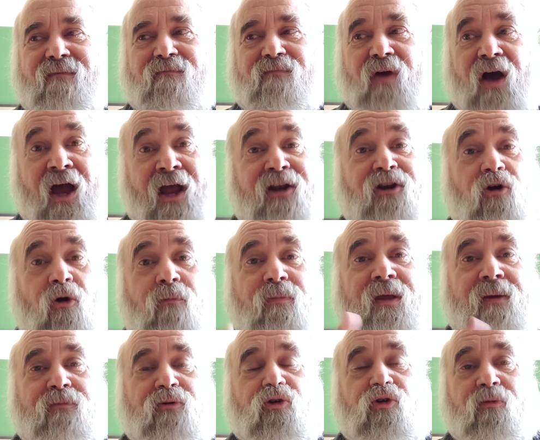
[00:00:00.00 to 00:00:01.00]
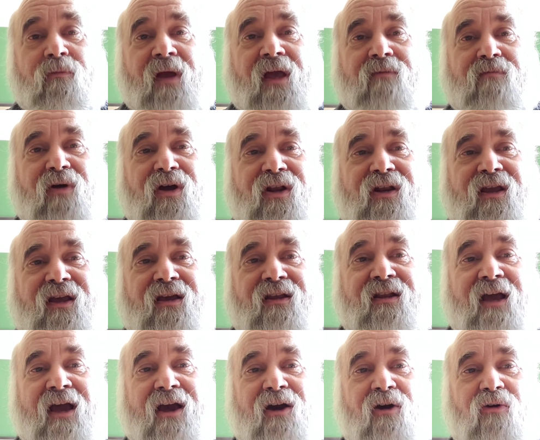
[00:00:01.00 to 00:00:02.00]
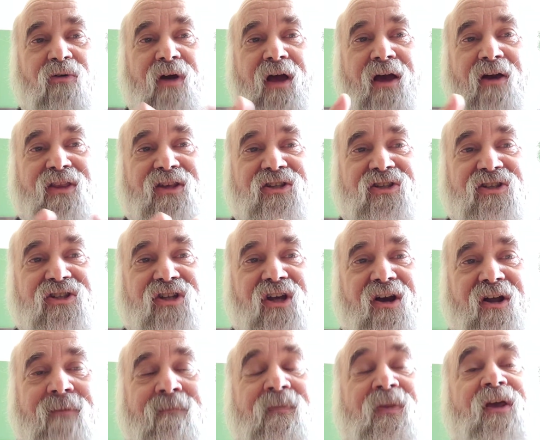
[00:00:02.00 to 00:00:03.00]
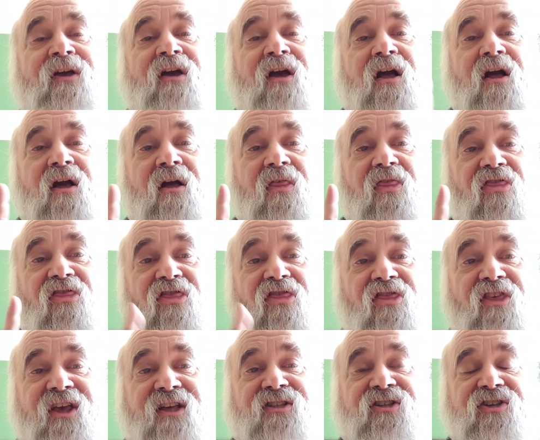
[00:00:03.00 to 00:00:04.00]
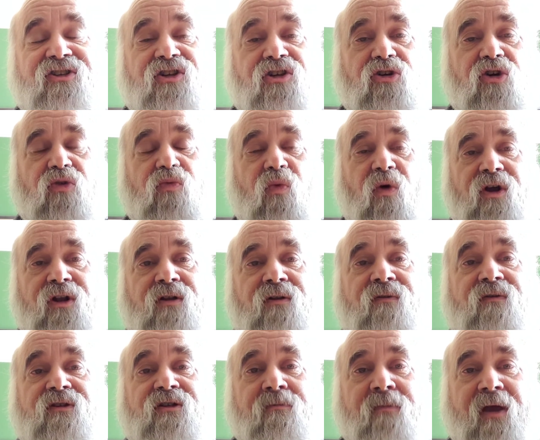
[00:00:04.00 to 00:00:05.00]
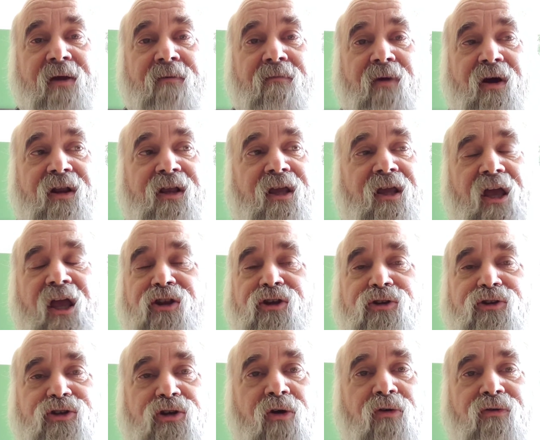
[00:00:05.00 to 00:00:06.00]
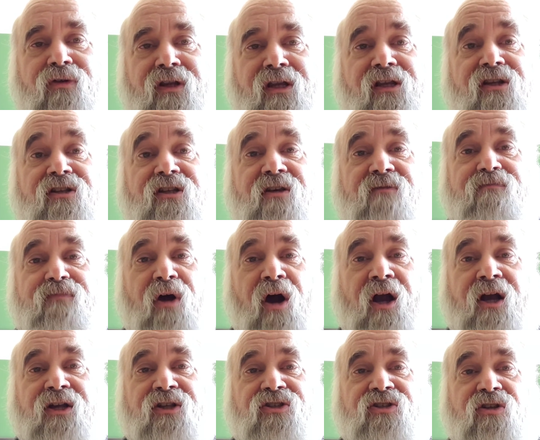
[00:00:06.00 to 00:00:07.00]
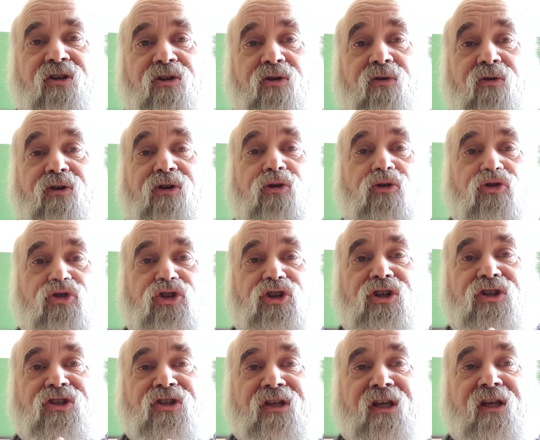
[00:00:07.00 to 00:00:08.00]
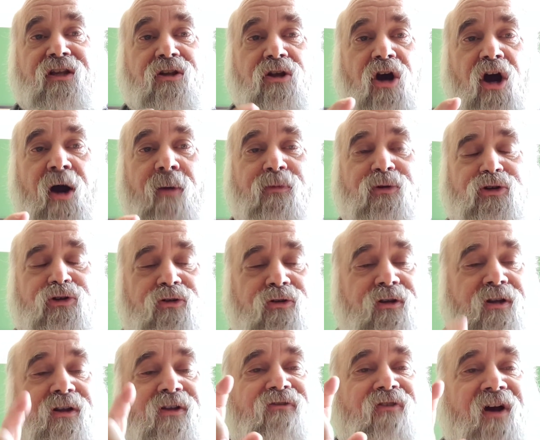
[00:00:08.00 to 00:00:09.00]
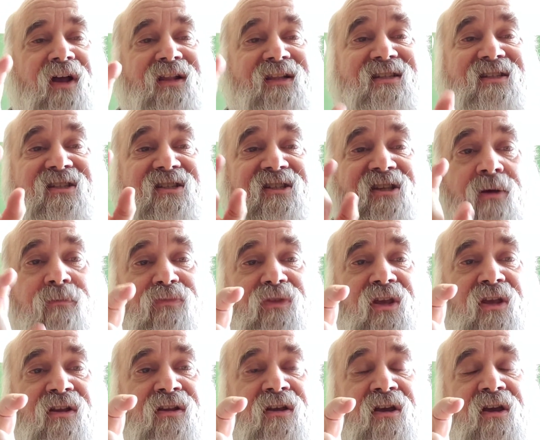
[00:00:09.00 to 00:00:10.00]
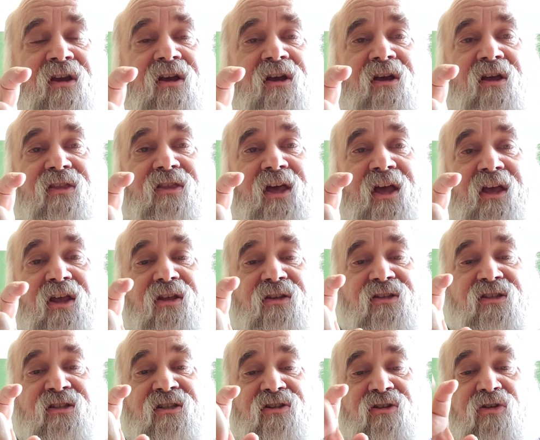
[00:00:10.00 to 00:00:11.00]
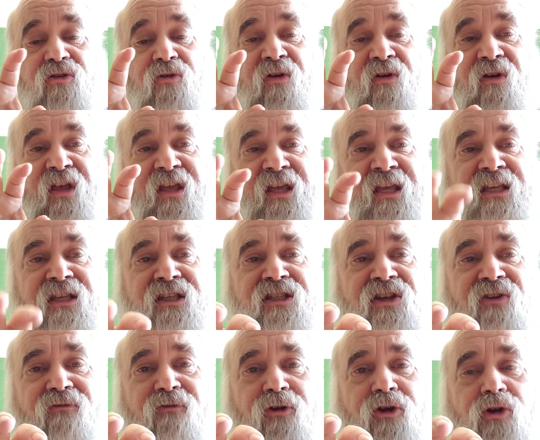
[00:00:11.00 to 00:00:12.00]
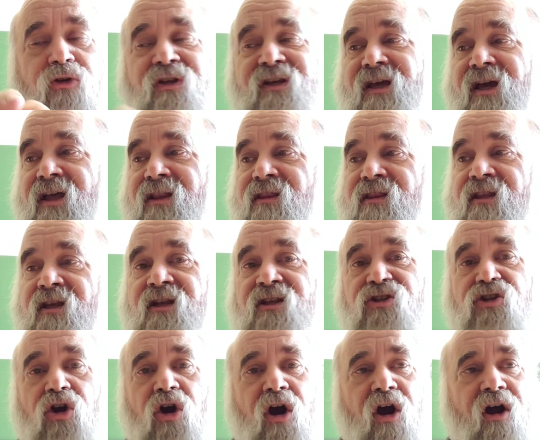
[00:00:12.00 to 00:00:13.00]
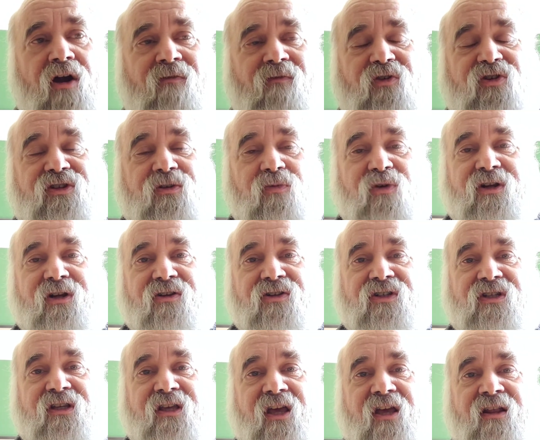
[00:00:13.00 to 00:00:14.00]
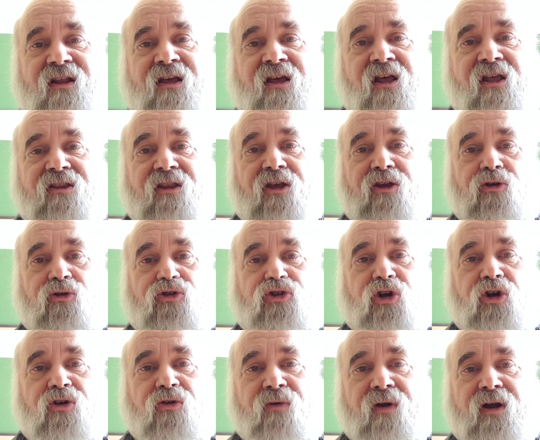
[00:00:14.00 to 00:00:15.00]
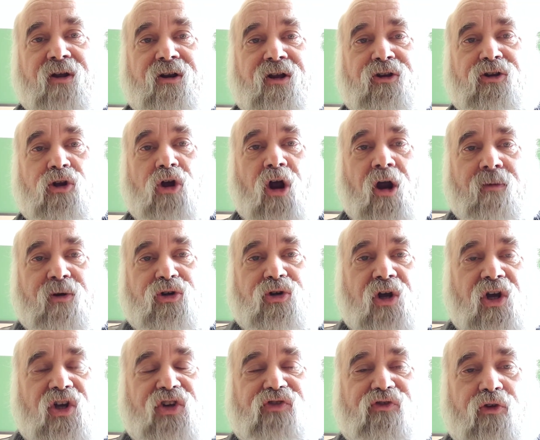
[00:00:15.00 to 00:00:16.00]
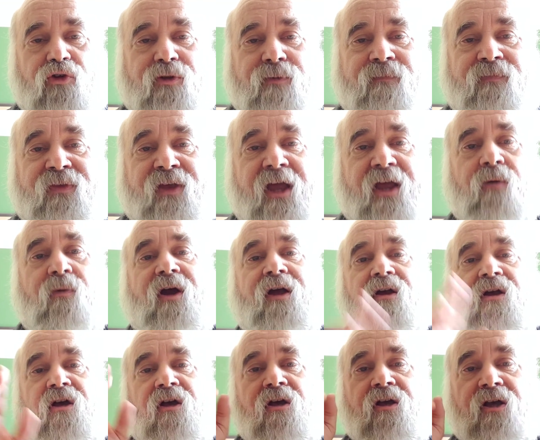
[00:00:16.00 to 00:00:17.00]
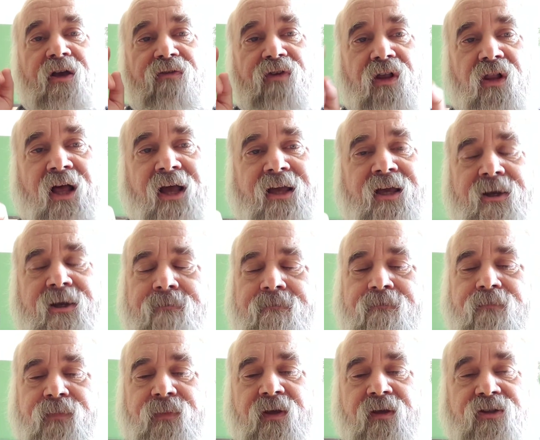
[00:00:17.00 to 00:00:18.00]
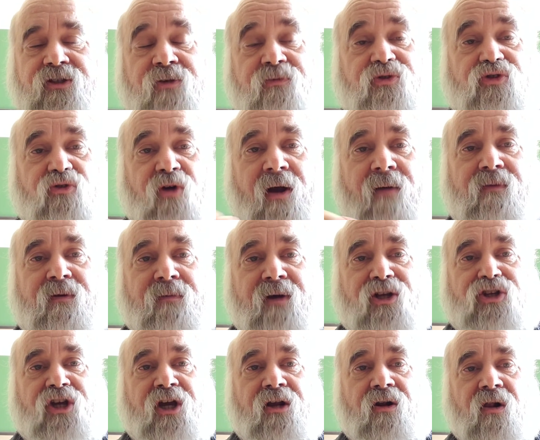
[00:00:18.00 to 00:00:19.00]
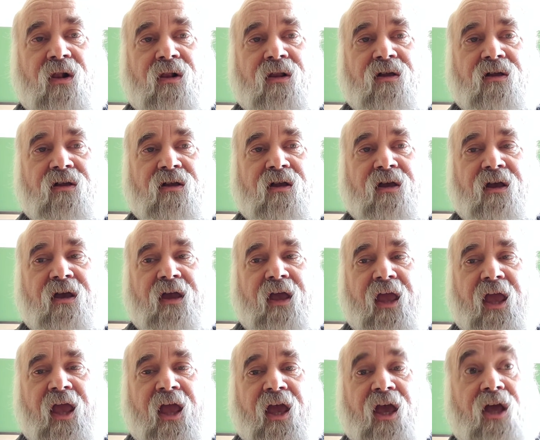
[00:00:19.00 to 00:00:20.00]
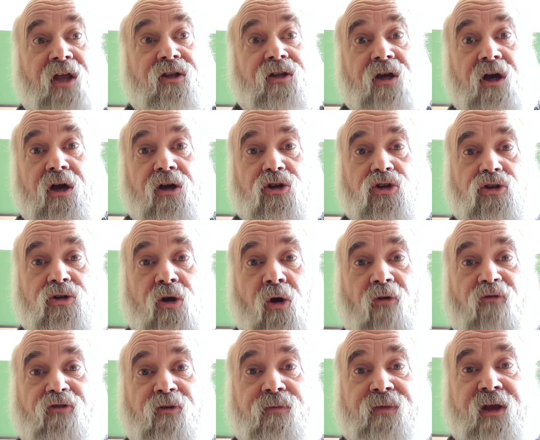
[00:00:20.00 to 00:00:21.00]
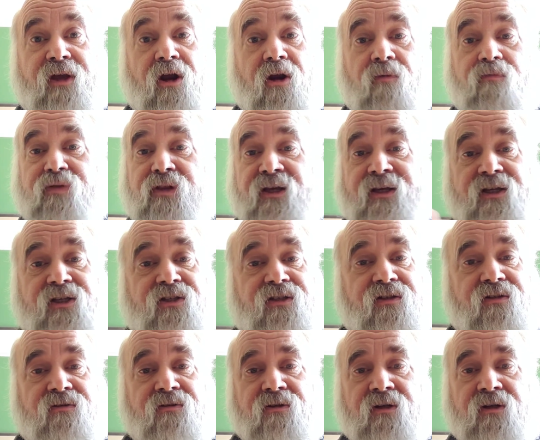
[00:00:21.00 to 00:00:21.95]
I know people who make money and how this is done, this is a good one to make money, and you don't need deep pockets to do it. You just need an opportunity to find something that's easy for you to get, that is hard for someone else to get, that you turn around and you arbitrage for them. Anyway, if you like it, subscribe to my channel, and go from there, please.